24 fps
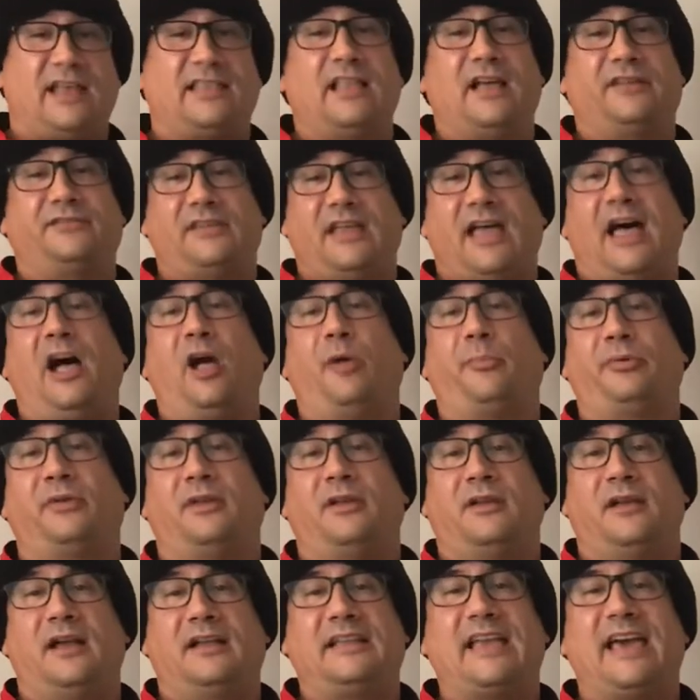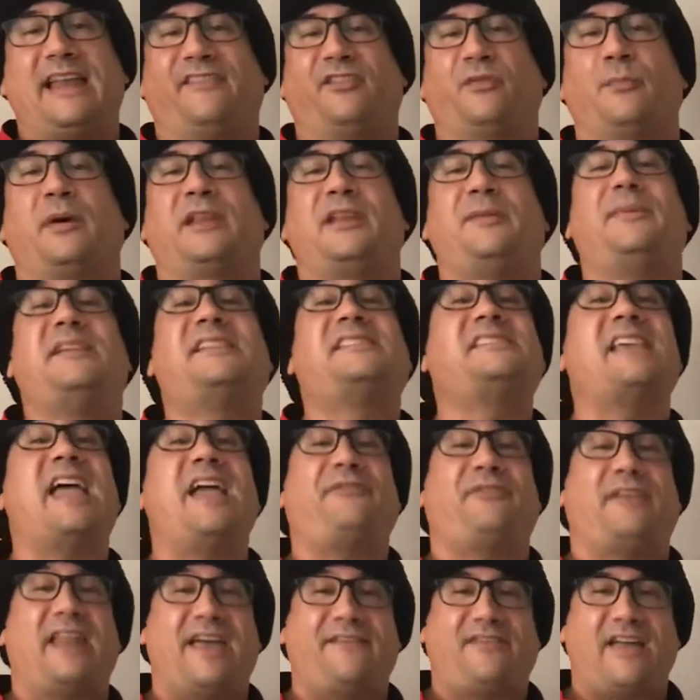I'd love to help. Again, everybody be
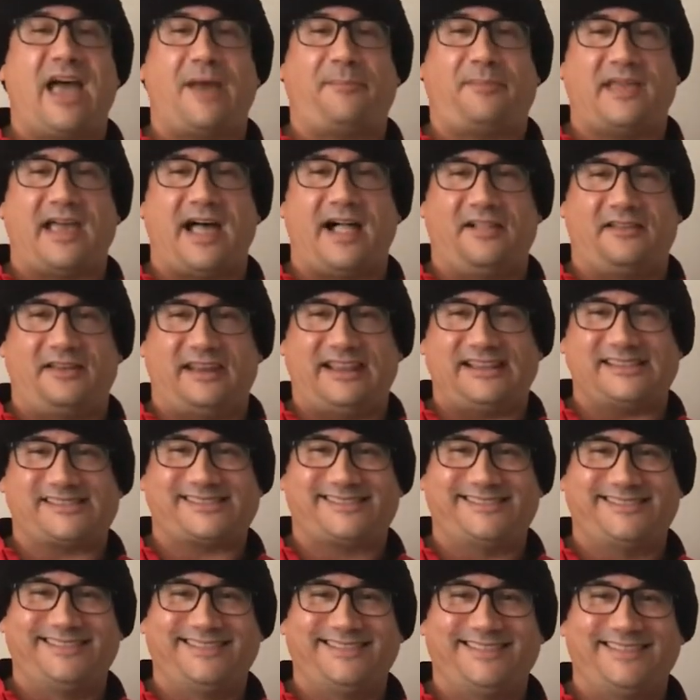safe and have happy holidays.